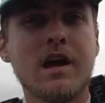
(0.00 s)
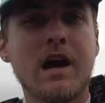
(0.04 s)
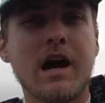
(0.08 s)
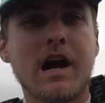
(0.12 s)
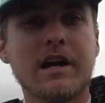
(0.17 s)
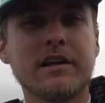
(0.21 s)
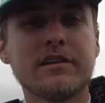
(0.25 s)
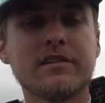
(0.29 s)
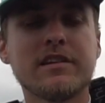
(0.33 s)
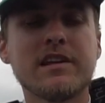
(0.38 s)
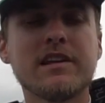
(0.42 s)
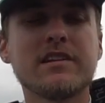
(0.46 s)

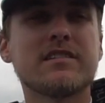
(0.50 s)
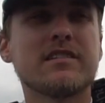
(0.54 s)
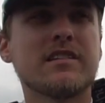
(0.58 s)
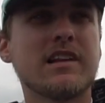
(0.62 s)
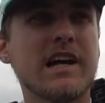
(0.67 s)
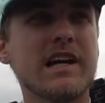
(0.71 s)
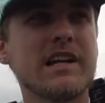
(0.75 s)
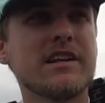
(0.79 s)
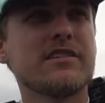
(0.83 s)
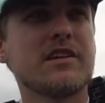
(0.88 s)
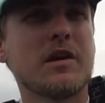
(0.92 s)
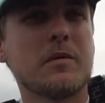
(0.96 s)
I stay as
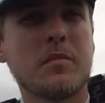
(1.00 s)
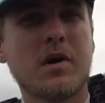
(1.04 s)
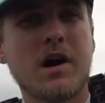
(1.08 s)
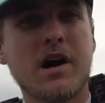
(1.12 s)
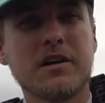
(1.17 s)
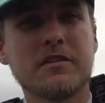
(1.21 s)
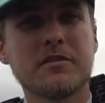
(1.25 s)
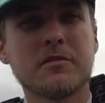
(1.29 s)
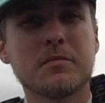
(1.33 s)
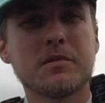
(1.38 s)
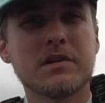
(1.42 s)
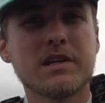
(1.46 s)
light as I
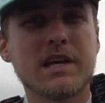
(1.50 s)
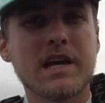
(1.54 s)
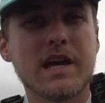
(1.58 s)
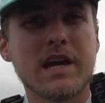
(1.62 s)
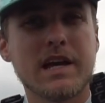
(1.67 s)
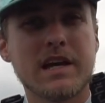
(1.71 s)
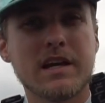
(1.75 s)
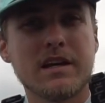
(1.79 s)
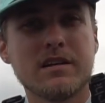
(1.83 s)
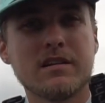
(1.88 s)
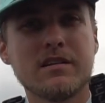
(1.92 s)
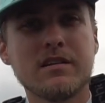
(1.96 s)
possibly
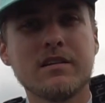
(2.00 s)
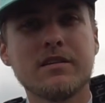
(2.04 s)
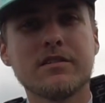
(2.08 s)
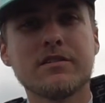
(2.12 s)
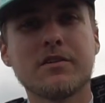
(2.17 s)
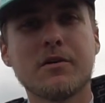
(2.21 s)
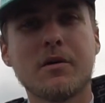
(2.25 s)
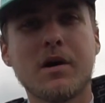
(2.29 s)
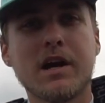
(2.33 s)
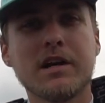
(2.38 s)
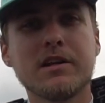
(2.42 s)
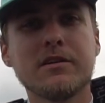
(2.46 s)
can,
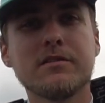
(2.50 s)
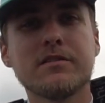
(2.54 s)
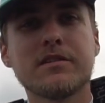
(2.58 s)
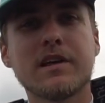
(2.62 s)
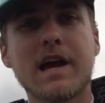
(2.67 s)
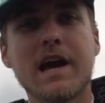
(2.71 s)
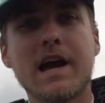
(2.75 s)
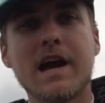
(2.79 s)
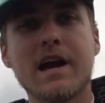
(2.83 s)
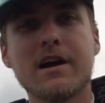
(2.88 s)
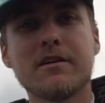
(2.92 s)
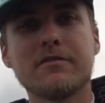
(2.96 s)
so I use
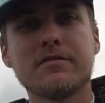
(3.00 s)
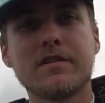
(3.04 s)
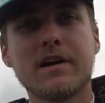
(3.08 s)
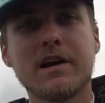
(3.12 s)
a 1/2